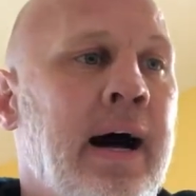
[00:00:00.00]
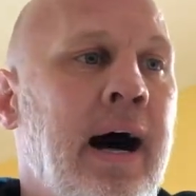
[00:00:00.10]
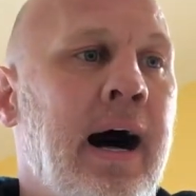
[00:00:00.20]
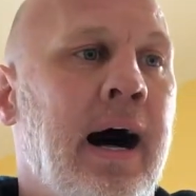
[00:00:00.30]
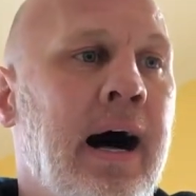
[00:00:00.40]

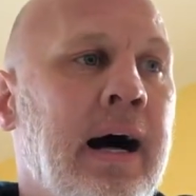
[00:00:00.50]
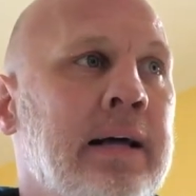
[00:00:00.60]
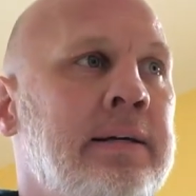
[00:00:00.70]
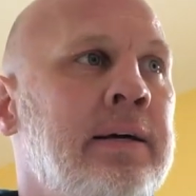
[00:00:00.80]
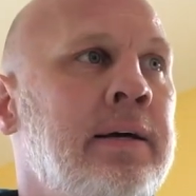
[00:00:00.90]

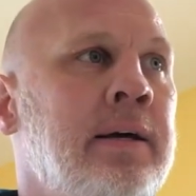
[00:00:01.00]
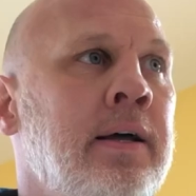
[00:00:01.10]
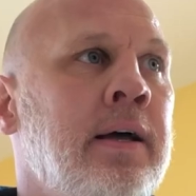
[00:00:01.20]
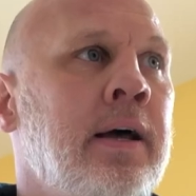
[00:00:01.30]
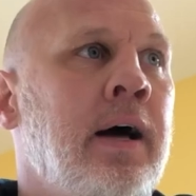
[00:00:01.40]

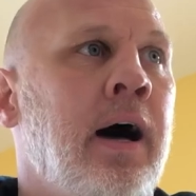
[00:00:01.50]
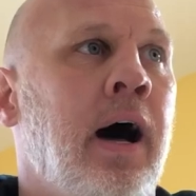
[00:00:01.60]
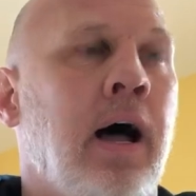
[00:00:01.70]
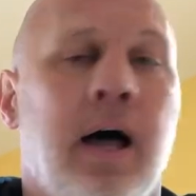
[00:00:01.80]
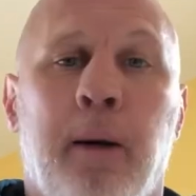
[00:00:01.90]

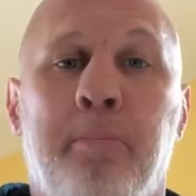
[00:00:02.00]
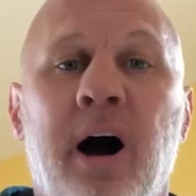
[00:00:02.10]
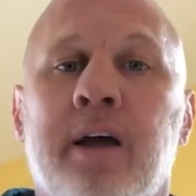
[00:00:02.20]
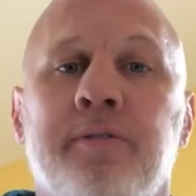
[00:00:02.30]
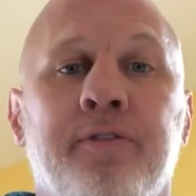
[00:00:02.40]
a
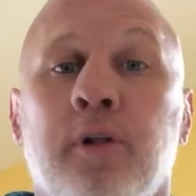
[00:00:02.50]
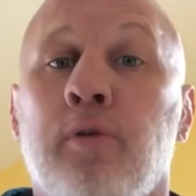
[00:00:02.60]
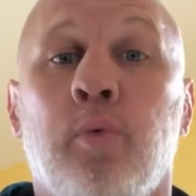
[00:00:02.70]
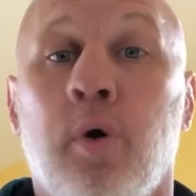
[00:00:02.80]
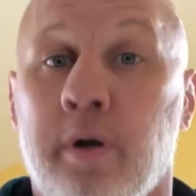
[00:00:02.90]
bucket full
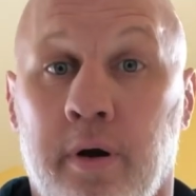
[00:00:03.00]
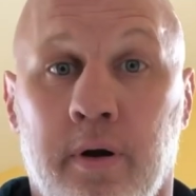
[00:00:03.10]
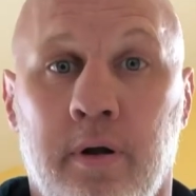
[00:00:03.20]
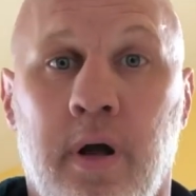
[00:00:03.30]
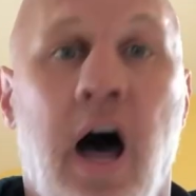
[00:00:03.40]
of water,
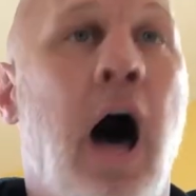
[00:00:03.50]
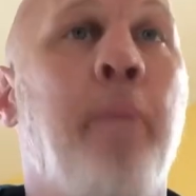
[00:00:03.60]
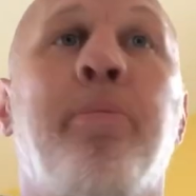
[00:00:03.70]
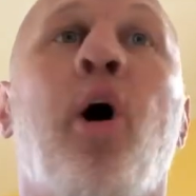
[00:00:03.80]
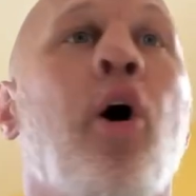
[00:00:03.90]
a
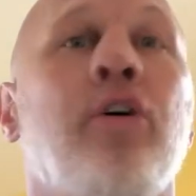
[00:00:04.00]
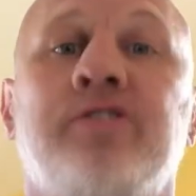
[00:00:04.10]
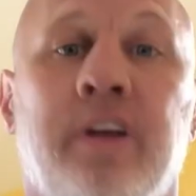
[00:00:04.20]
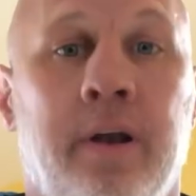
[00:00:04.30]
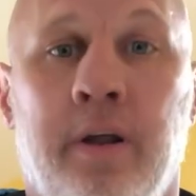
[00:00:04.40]

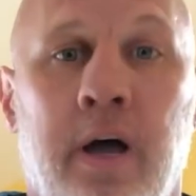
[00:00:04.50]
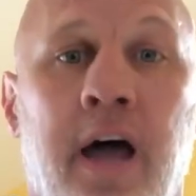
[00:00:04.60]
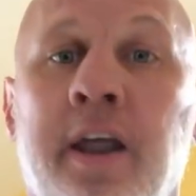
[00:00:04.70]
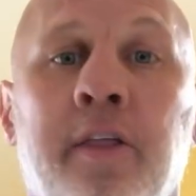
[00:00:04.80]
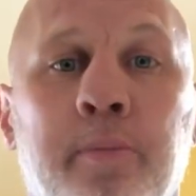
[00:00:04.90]
person,
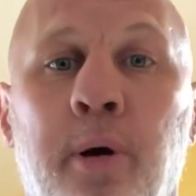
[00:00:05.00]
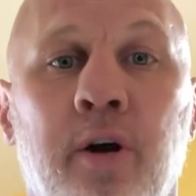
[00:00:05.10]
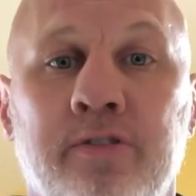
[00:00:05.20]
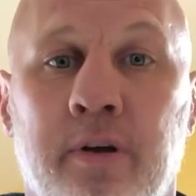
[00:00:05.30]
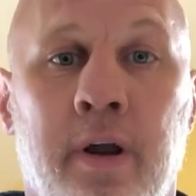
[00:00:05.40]
another
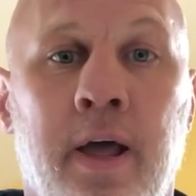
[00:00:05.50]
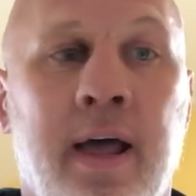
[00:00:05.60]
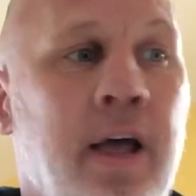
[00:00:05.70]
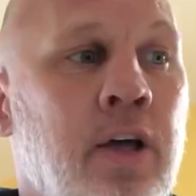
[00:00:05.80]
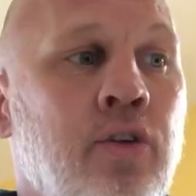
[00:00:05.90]
person.
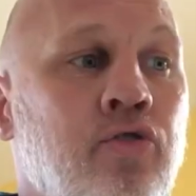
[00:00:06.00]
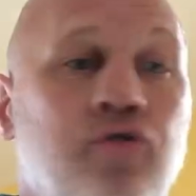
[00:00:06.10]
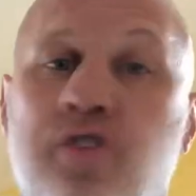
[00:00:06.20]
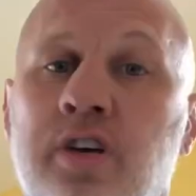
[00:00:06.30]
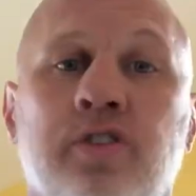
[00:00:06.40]

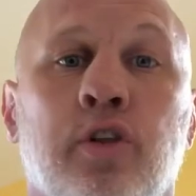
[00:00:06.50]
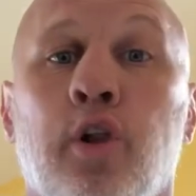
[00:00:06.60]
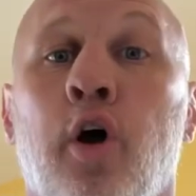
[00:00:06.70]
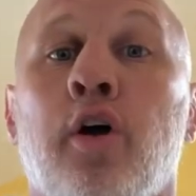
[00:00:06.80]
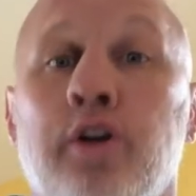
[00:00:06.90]
Just
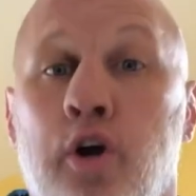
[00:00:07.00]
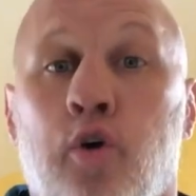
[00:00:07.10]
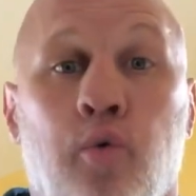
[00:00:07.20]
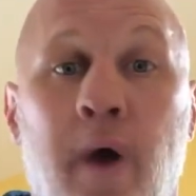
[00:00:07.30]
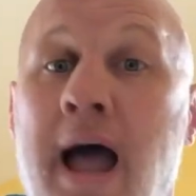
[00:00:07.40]
learn to
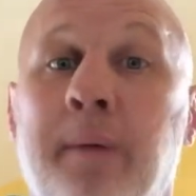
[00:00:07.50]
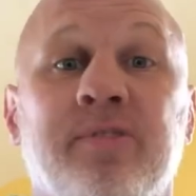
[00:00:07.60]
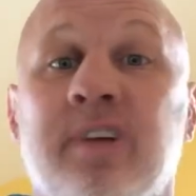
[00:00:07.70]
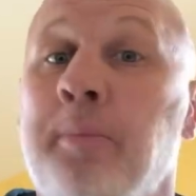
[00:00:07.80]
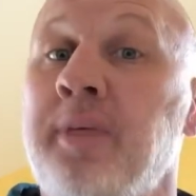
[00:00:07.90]
grab
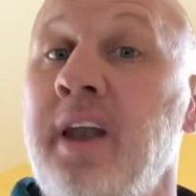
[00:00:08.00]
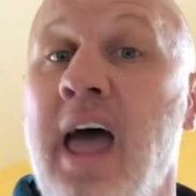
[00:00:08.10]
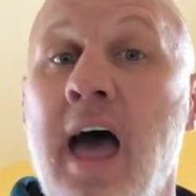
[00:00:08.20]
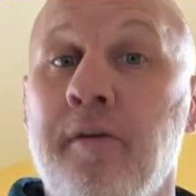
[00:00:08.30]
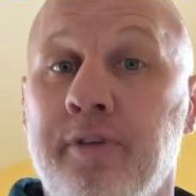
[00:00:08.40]
something
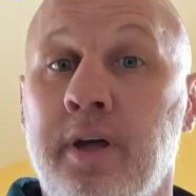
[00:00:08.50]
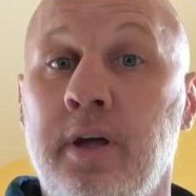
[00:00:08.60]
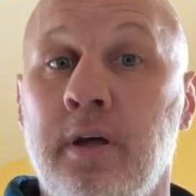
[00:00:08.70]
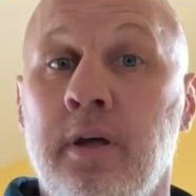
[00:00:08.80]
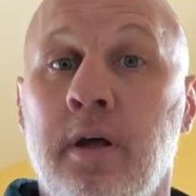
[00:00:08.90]

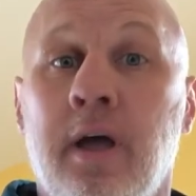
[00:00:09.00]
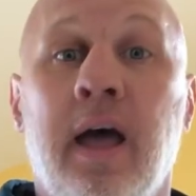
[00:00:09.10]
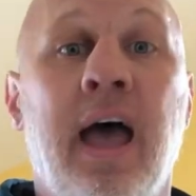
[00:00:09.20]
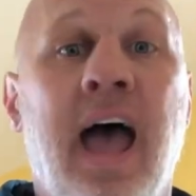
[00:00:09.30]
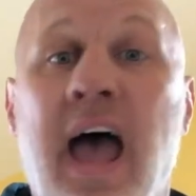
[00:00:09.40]
heavy
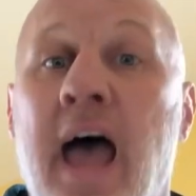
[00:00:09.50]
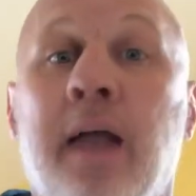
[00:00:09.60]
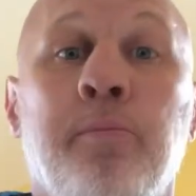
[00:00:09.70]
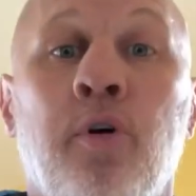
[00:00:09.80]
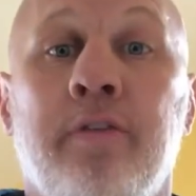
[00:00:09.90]

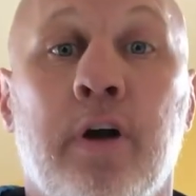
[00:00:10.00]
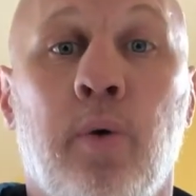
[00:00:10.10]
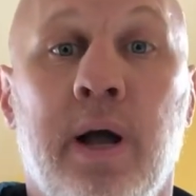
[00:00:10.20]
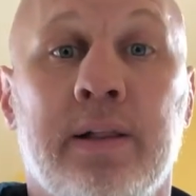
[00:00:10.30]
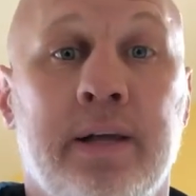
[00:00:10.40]
and move it
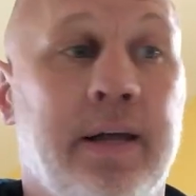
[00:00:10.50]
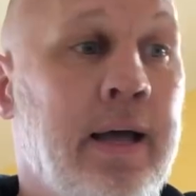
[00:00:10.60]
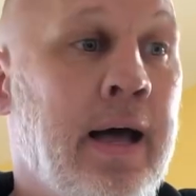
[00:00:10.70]
quickly.